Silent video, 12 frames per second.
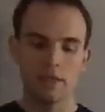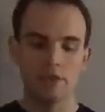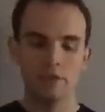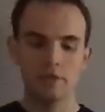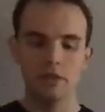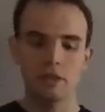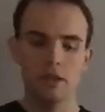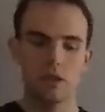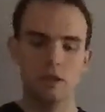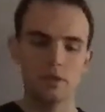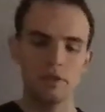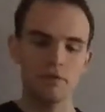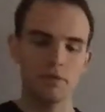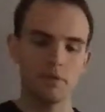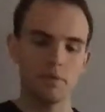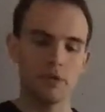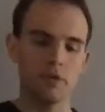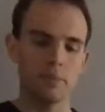just fold it from the
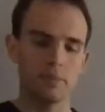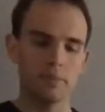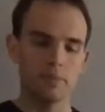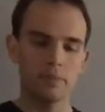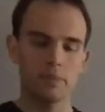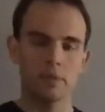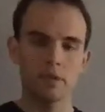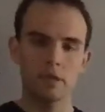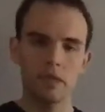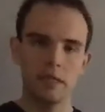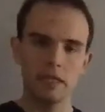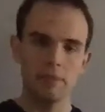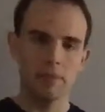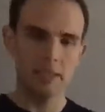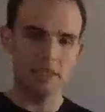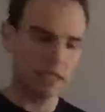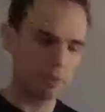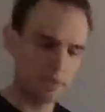bottom and then place
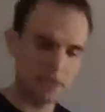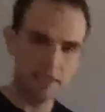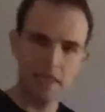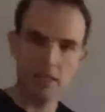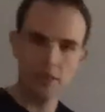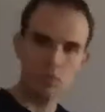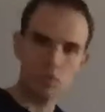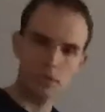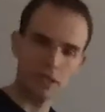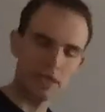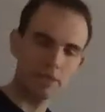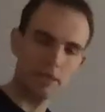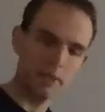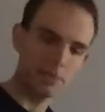it upside down in the water like we did